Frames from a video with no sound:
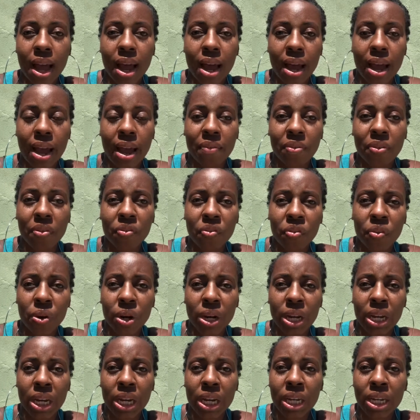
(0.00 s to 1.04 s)
I have a
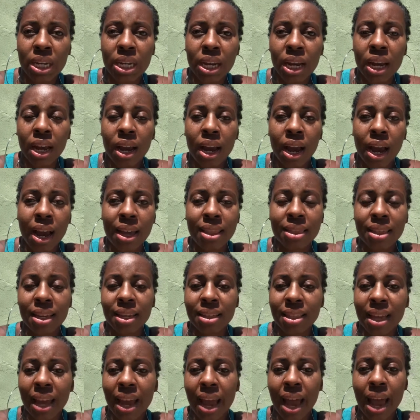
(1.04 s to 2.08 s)
friend, I
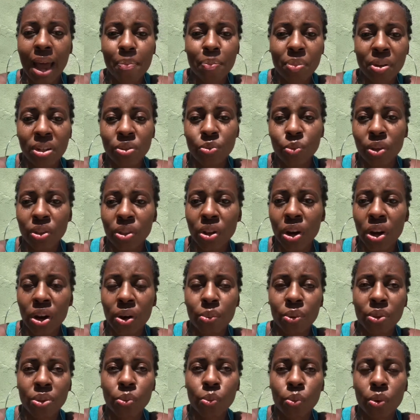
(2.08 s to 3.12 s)
think that happened with her
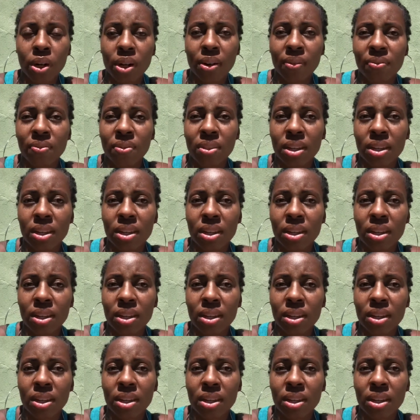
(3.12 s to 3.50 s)
with one of